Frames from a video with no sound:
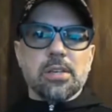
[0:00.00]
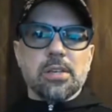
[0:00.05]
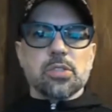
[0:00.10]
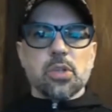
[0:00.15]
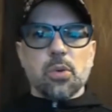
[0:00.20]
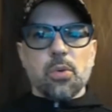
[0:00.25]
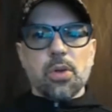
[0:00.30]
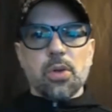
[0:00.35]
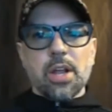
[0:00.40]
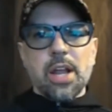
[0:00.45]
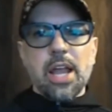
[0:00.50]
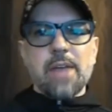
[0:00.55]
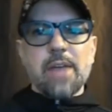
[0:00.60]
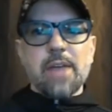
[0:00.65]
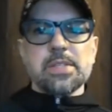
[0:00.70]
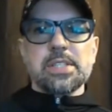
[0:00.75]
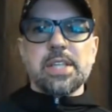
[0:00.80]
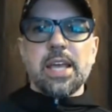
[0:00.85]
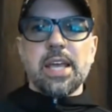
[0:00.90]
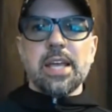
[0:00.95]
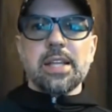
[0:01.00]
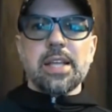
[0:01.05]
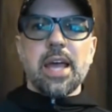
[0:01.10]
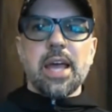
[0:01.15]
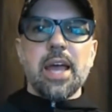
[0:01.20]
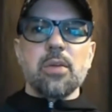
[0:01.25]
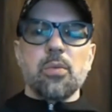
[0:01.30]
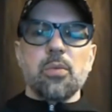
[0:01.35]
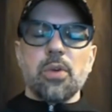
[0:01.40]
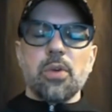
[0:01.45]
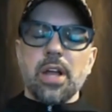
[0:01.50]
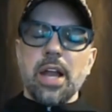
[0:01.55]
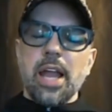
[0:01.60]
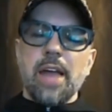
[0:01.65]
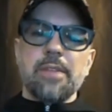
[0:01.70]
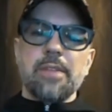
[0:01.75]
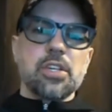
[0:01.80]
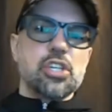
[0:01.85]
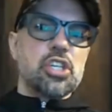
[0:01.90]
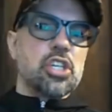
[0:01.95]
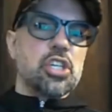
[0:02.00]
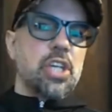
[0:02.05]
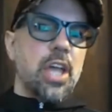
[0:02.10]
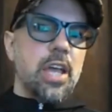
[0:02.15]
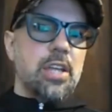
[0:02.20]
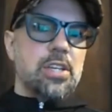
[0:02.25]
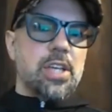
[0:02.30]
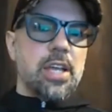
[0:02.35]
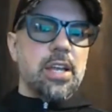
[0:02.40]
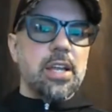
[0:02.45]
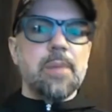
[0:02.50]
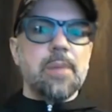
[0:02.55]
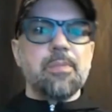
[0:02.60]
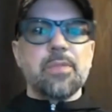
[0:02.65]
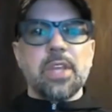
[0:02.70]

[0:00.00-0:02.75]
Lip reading: So we're going to have to take that and we're going to have to change it